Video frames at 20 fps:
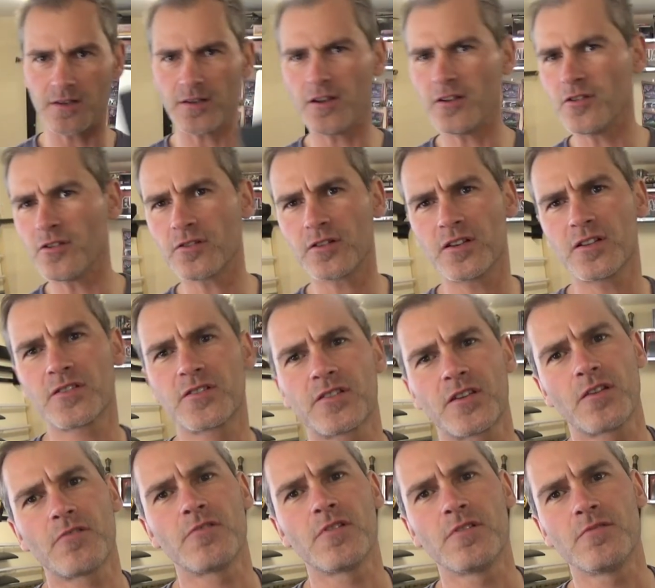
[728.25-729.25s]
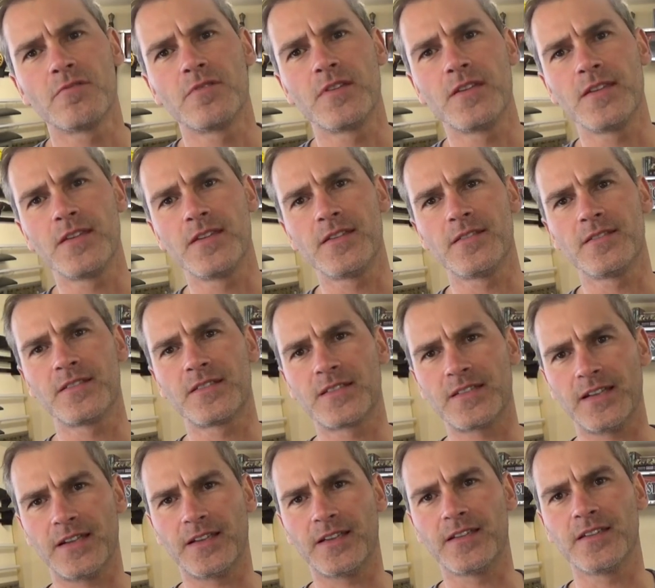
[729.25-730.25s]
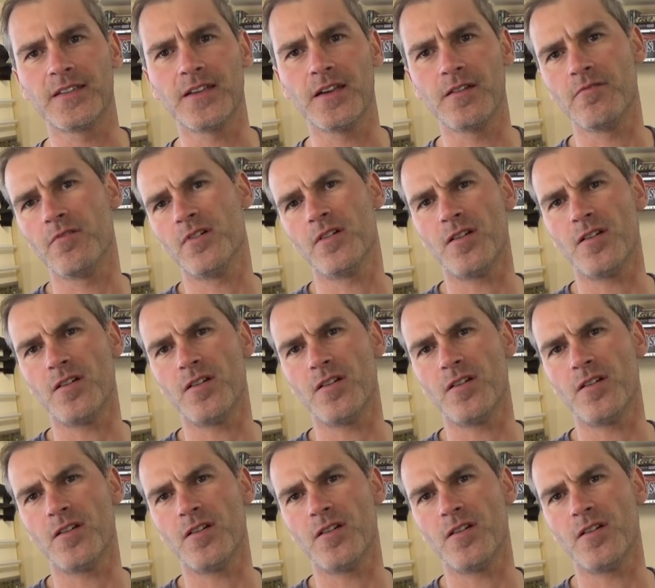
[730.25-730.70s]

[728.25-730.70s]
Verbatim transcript: am not going to show you the second coat